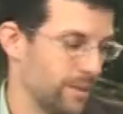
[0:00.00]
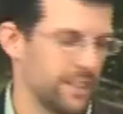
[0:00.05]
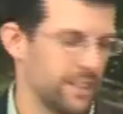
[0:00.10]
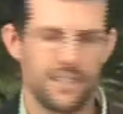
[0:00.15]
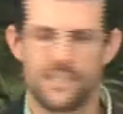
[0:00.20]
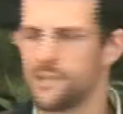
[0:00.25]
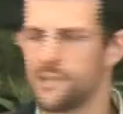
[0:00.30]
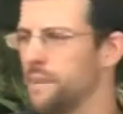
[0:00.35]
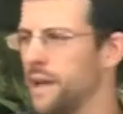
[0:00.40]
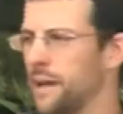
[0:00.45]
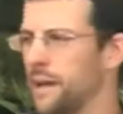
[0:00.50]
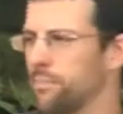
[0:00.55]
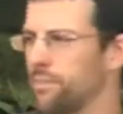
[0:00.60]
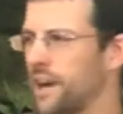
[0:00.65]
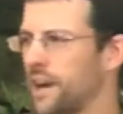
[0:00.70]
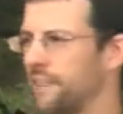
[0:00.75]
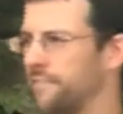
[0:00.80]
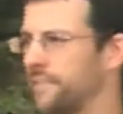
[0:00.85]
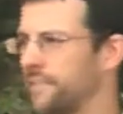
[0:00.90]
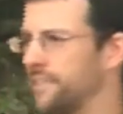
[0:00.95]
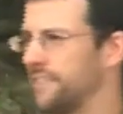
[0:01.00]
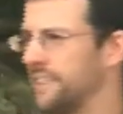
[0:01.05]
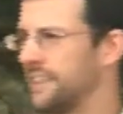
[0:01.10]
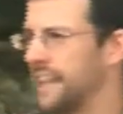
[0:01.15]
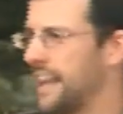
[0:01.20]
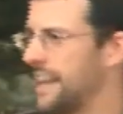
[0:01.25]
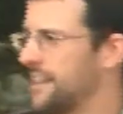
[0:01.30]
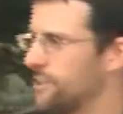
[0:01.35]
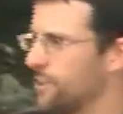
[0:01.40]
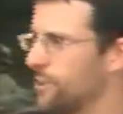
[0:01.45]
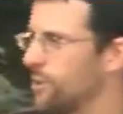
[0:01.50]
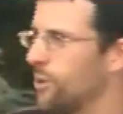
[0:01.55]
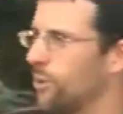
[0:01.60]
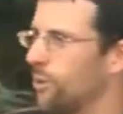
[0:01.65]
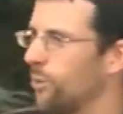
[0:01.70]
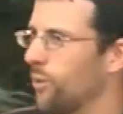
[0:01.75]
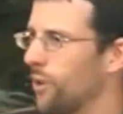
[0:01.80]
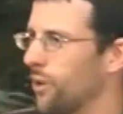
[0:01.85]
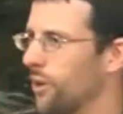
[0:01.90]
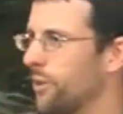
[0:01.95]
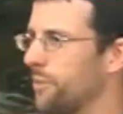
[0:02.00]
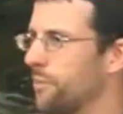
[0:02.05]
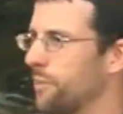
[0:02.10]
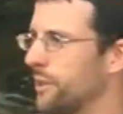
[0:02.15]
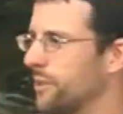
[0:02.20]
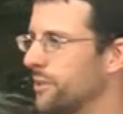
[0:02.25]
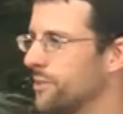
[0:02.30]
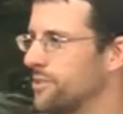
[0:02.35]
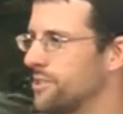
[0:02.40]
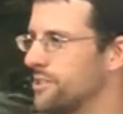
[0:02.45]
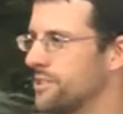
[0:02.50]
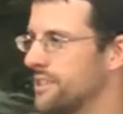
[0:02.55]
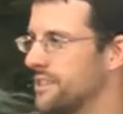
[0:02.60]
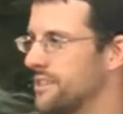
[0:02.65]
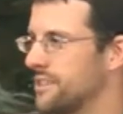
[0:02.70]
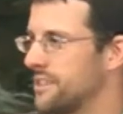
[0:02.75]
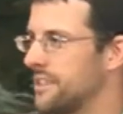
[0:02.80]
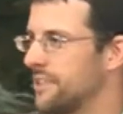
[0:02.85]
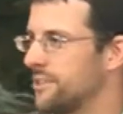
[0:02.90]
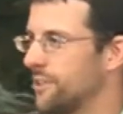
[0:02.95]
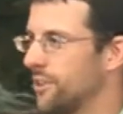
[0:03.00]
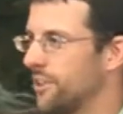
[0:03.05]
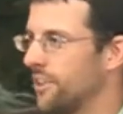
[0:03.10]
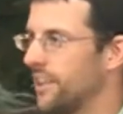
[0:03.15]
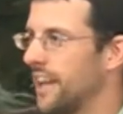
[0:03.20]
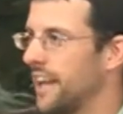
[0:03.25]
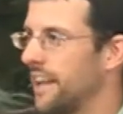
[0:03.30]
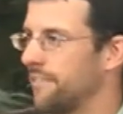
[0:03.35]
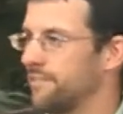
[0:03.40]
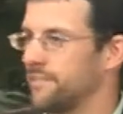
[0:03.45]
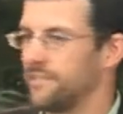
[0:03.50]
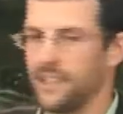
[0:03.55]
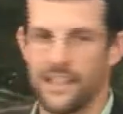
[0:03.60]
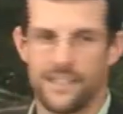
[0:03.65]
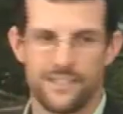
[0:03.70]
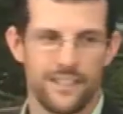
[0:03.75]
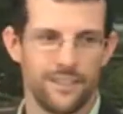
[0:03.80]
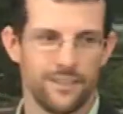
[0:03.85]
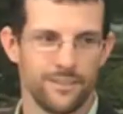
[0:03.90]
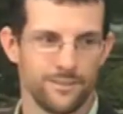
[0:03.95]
does a man profit if he gains the whole world but loses his eternal life? Does he?